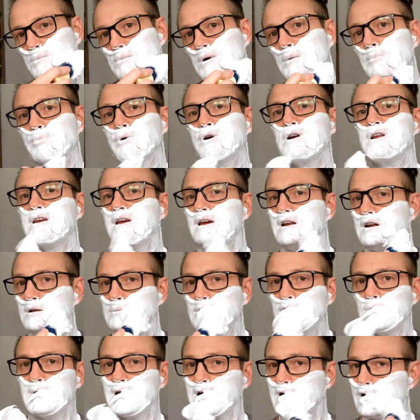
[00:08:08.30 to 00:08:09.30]
I'm pretty anal
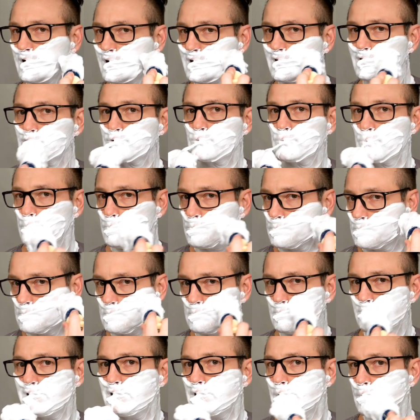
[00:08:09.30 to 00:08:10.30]
about my haircuts,
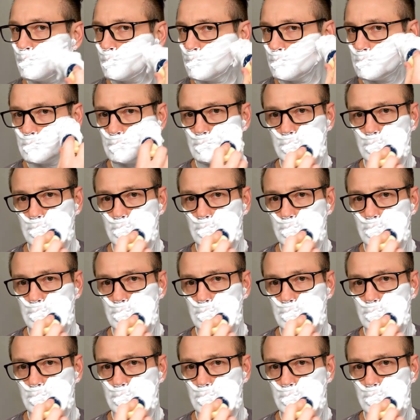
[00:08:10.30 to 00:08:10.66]
but